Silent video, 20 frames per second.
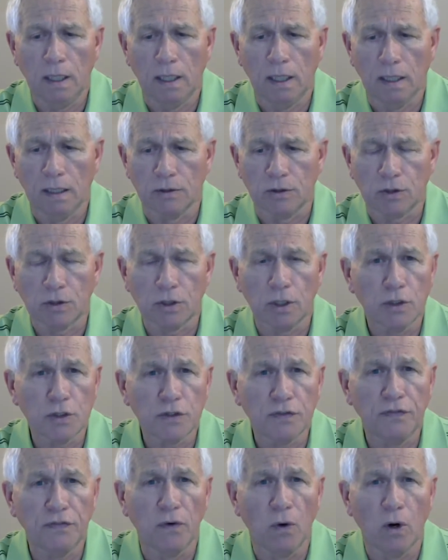search
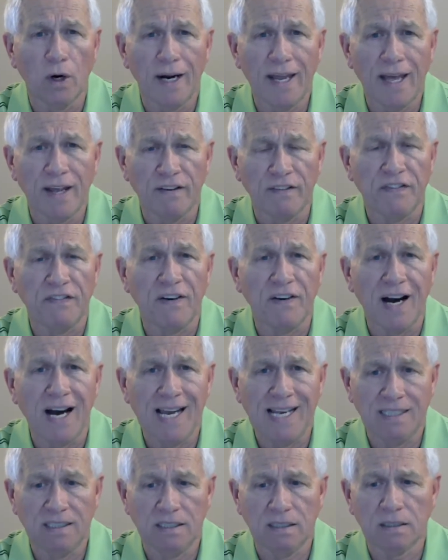for and
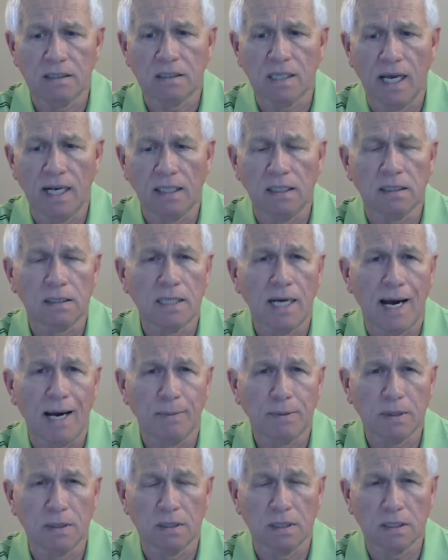find cycle
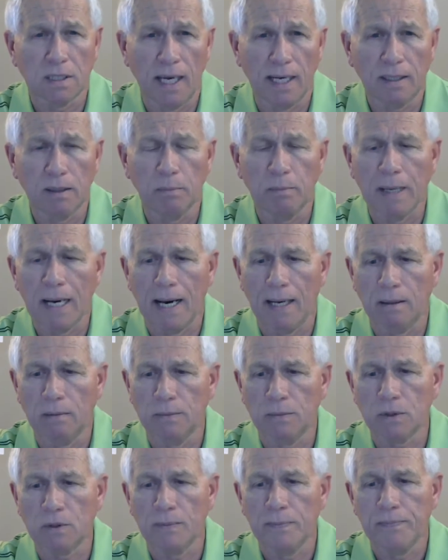tops and cycle
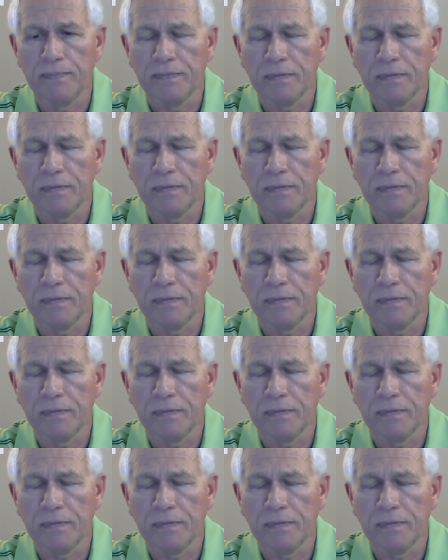bottoms.